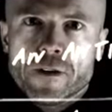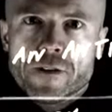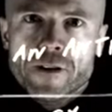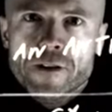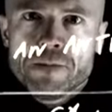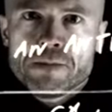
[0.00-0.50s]

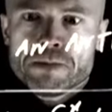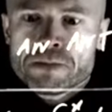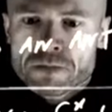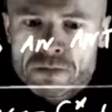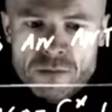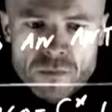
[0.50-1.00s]
Huh?
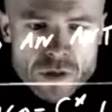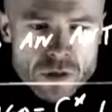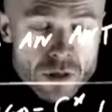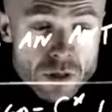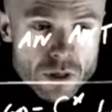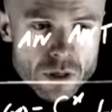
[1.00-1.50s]

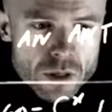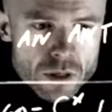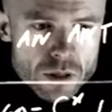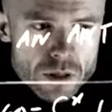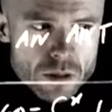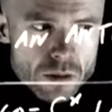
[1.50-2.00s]

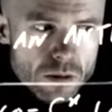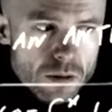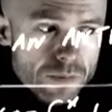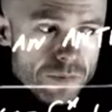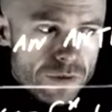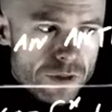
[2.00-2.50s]

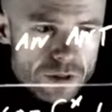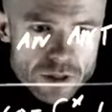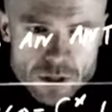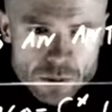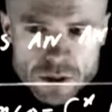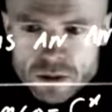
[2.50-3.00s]
Cool, just as
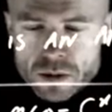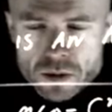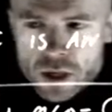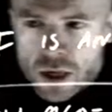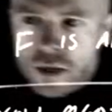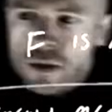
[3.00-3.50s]
we saw
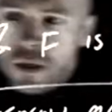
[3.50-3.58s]
there.